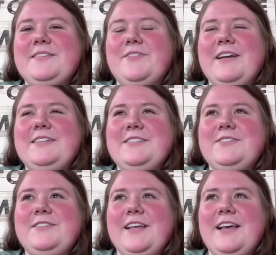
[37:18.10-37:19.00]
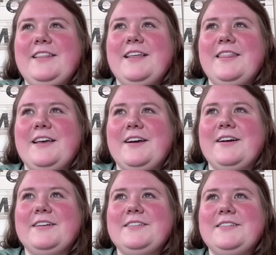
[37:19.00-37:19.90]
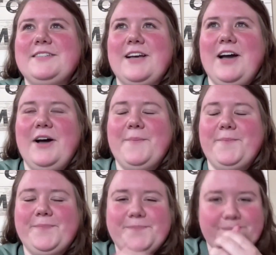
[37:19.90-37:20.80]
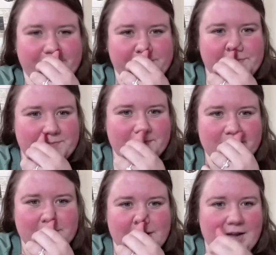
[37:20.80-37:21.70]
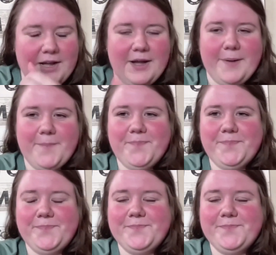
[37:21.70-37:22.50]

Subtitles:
I do think that there is some, maybe